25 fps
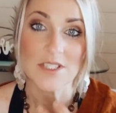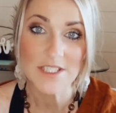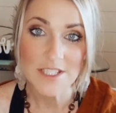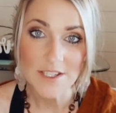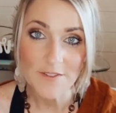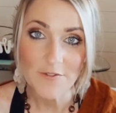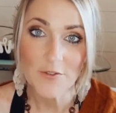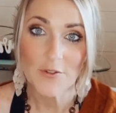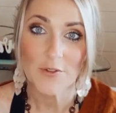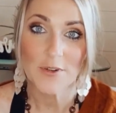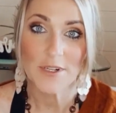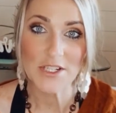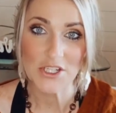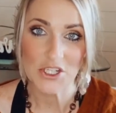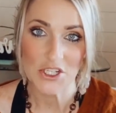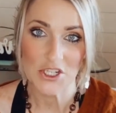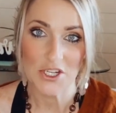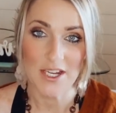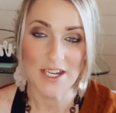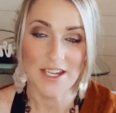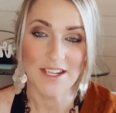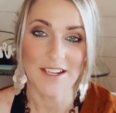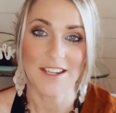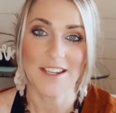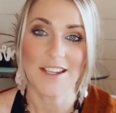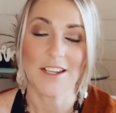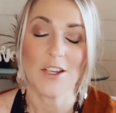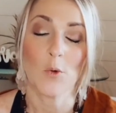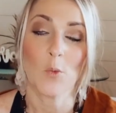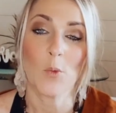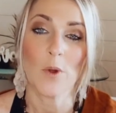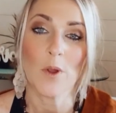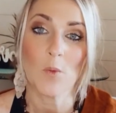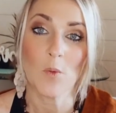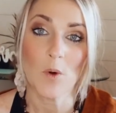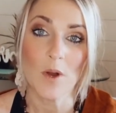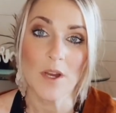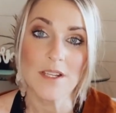differentiating,
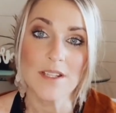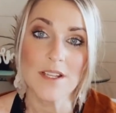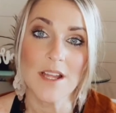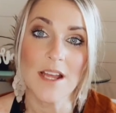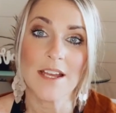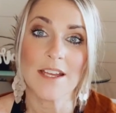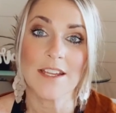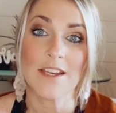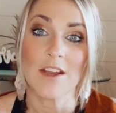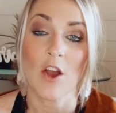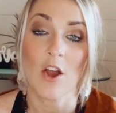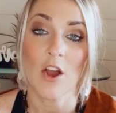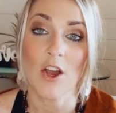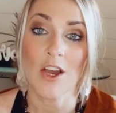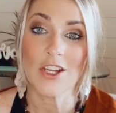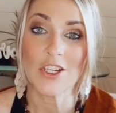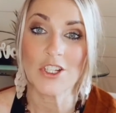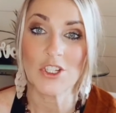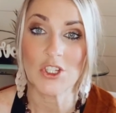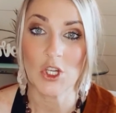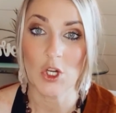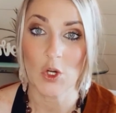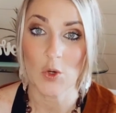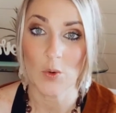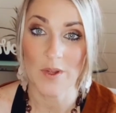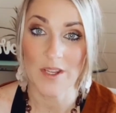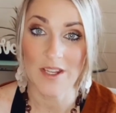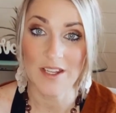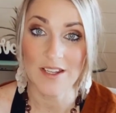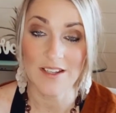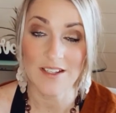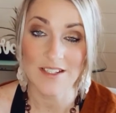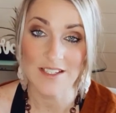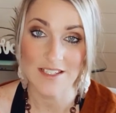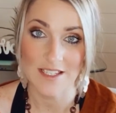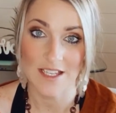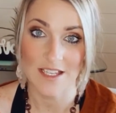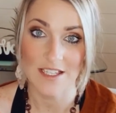we want an ongoing
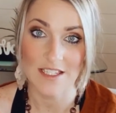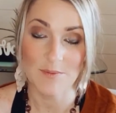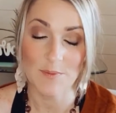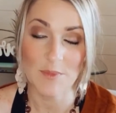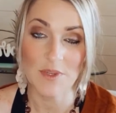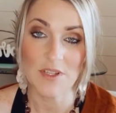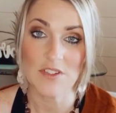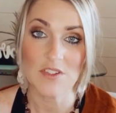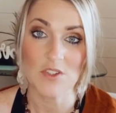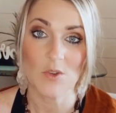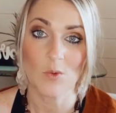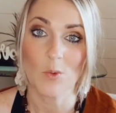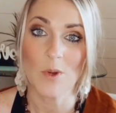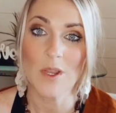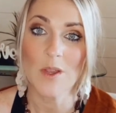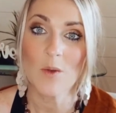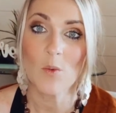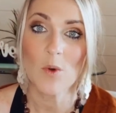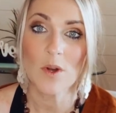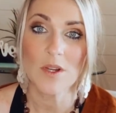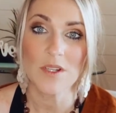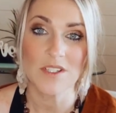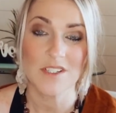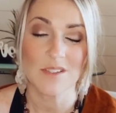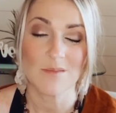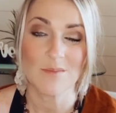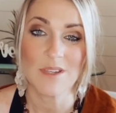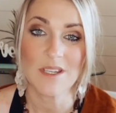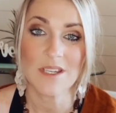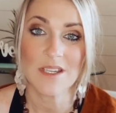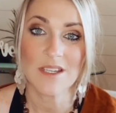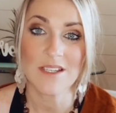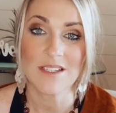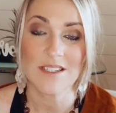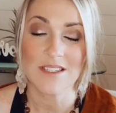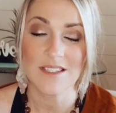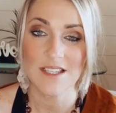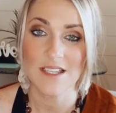assessment. So we want to
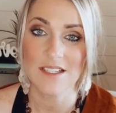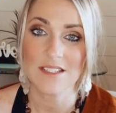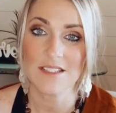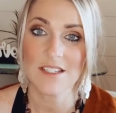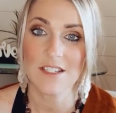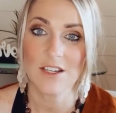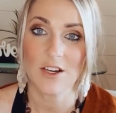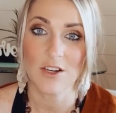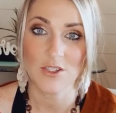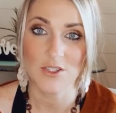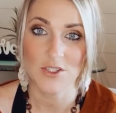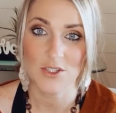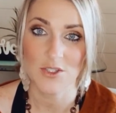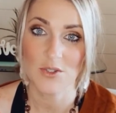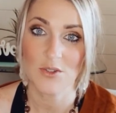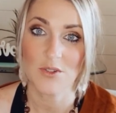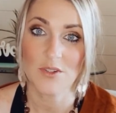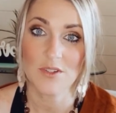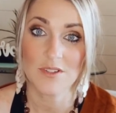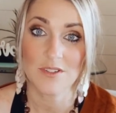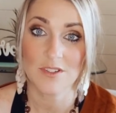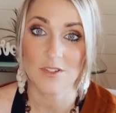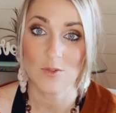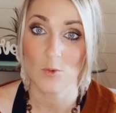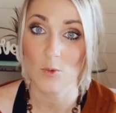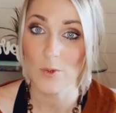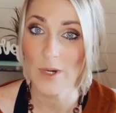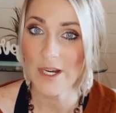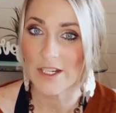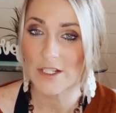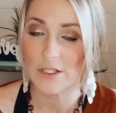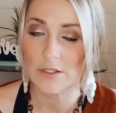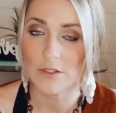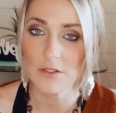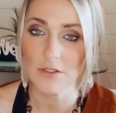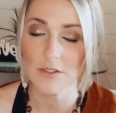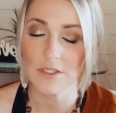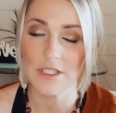be assessing our students
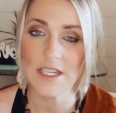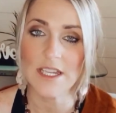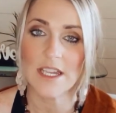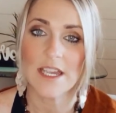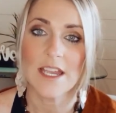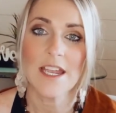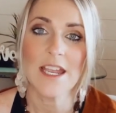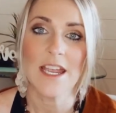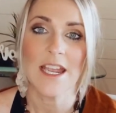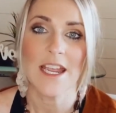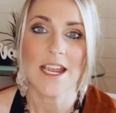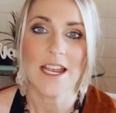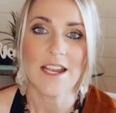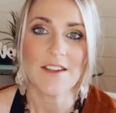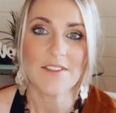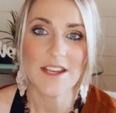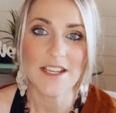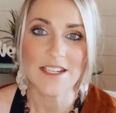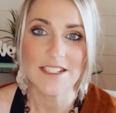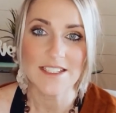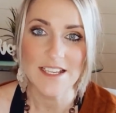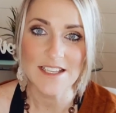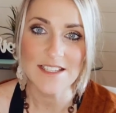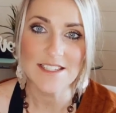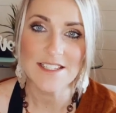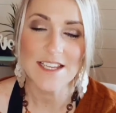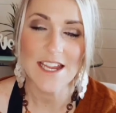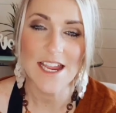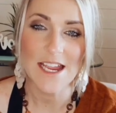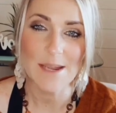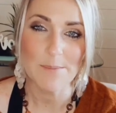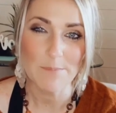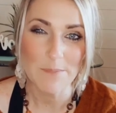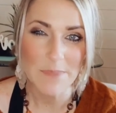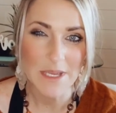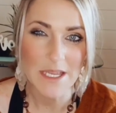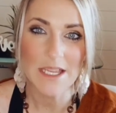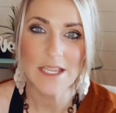regularly. And that doesn't
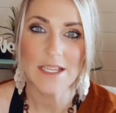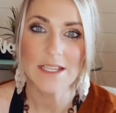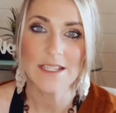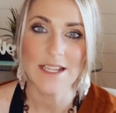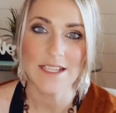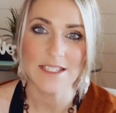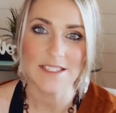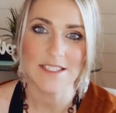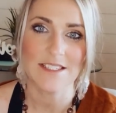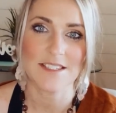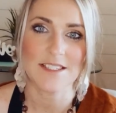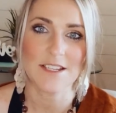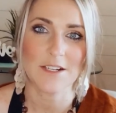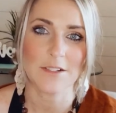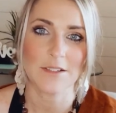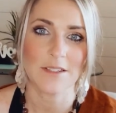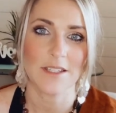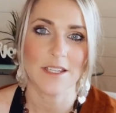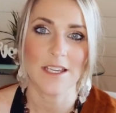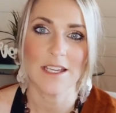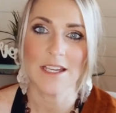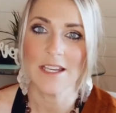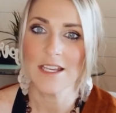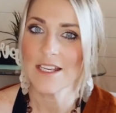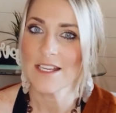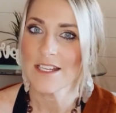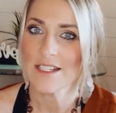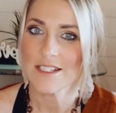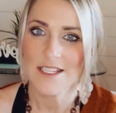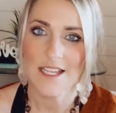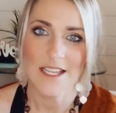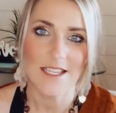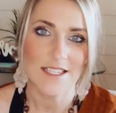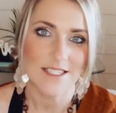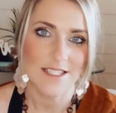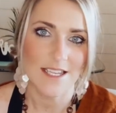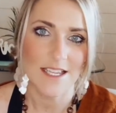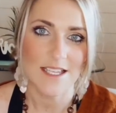mean necessarily
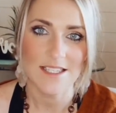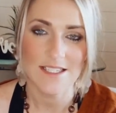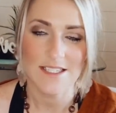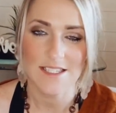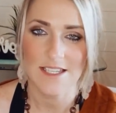test.